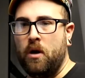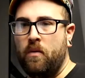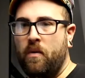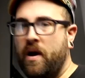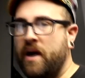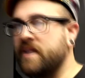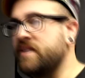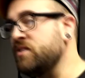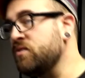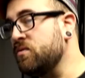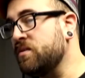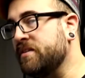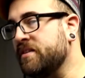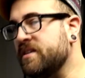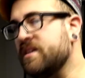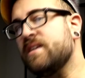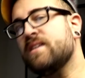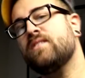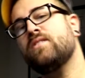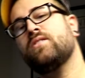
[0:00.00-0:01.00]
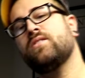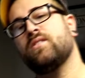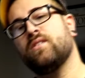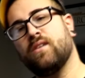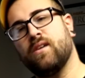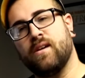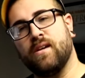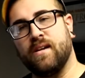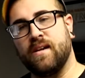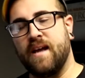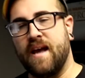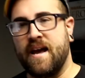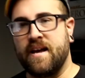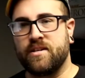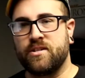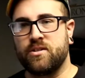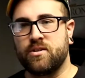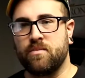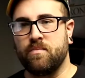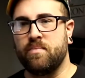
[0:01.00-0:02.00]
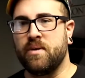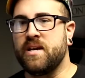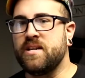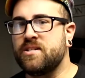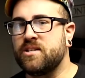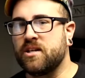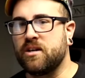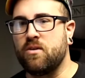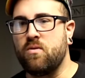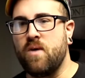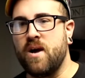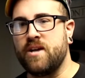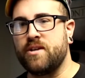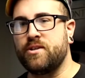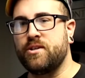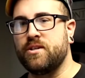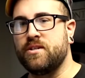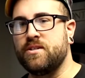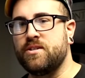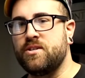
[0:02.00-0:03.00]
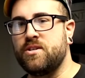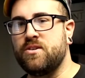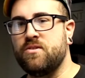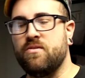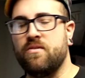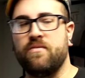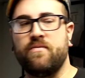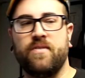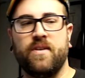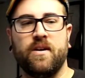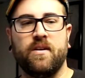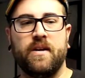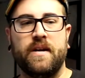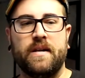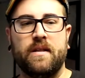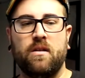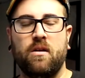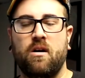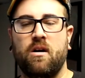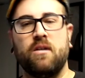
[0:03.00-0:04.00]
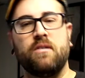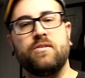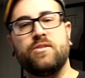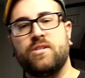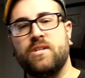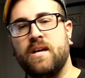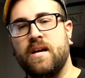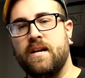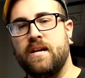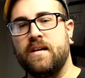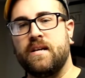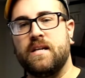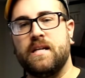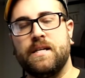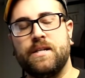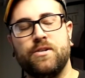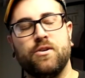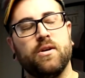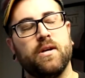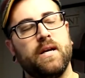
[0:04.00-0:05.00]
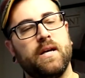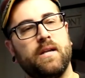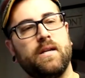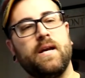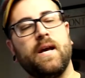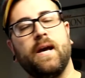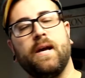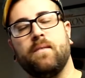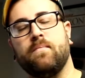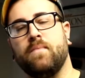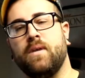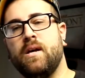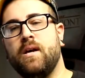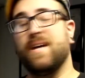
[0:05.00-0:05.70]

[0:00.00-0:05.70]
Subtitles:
do I do with this? And ask basic questions to a very long-standing and intricate game.